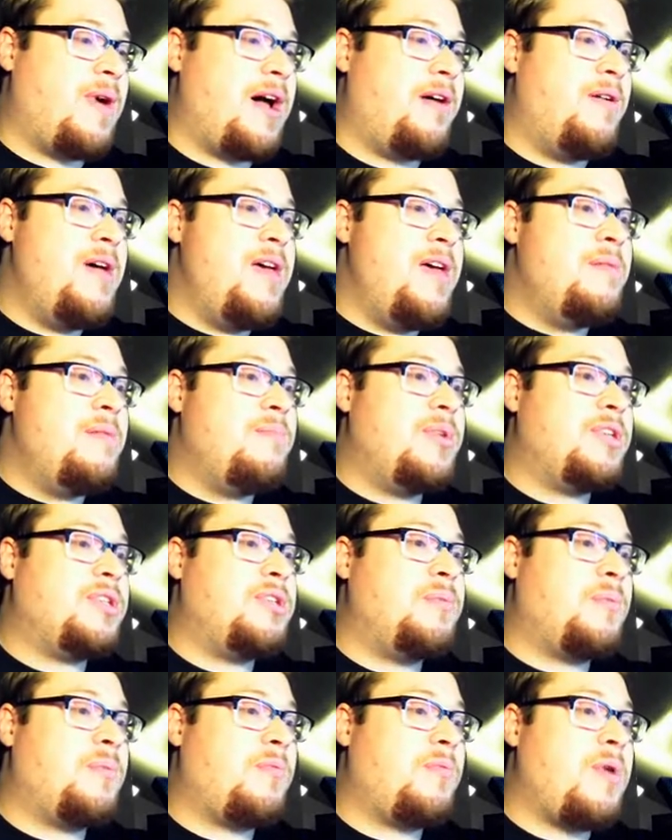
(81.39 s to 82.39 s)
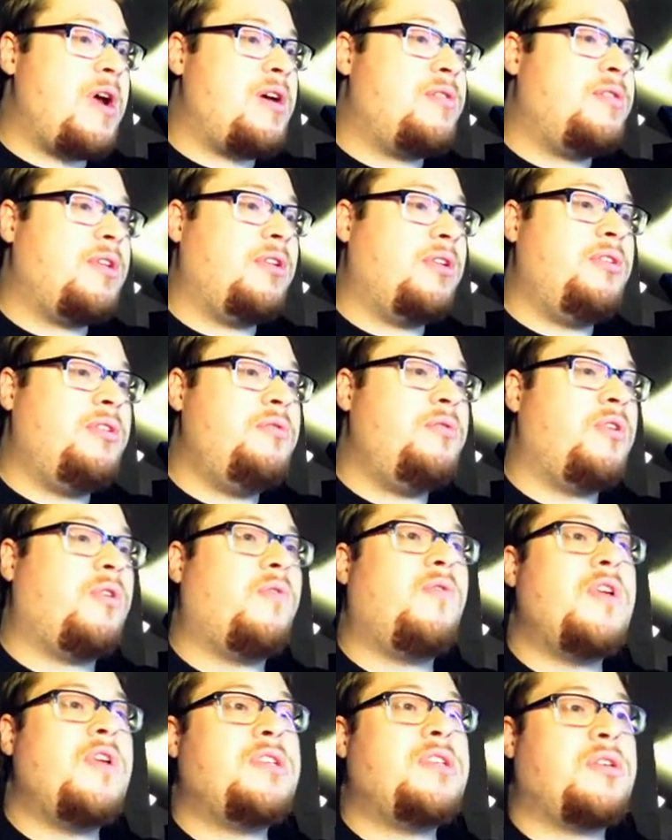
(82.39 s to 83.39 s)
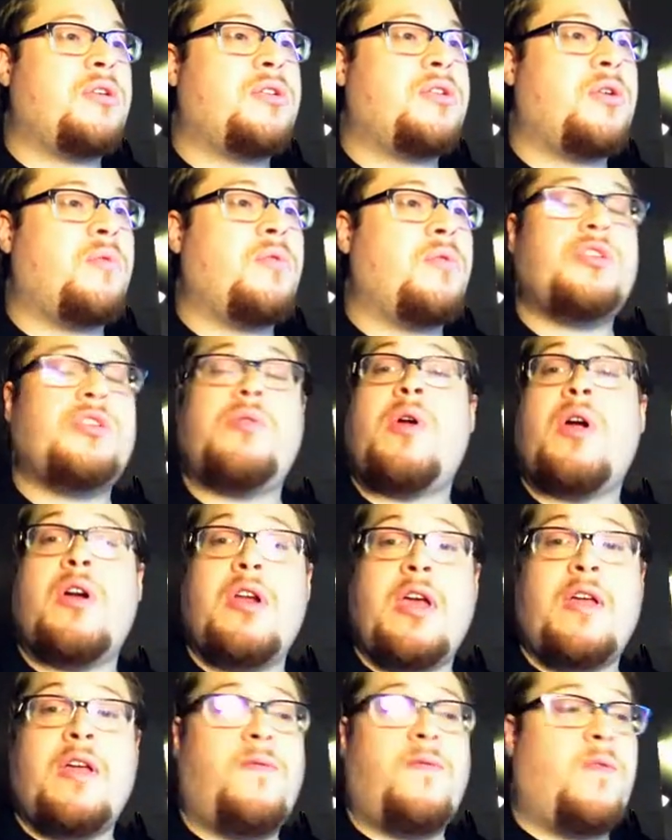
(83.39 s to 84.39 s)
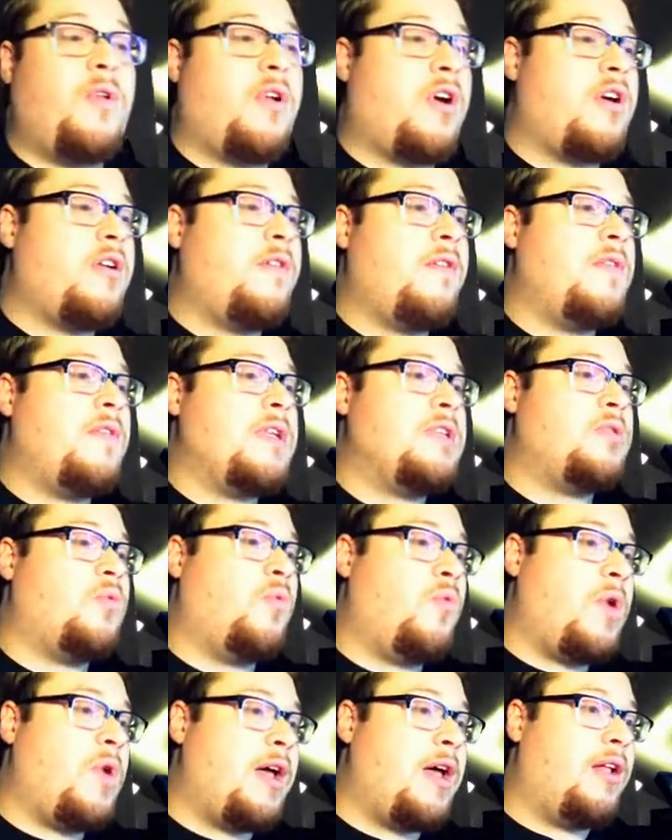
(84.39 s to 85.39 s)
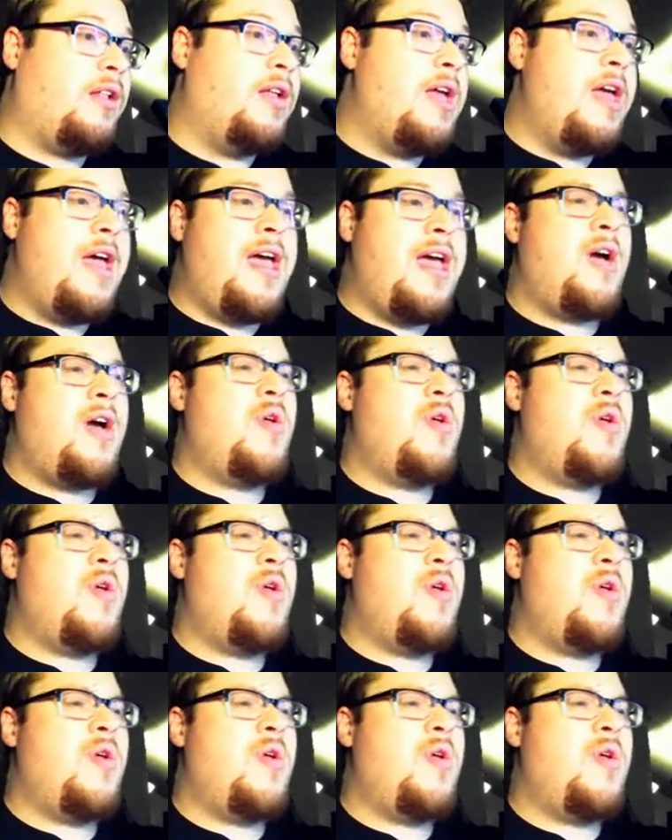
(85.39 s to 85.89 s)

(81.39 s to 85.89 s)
Wow. But super rare, the Lunar Researcher, which we already got a full art of as well.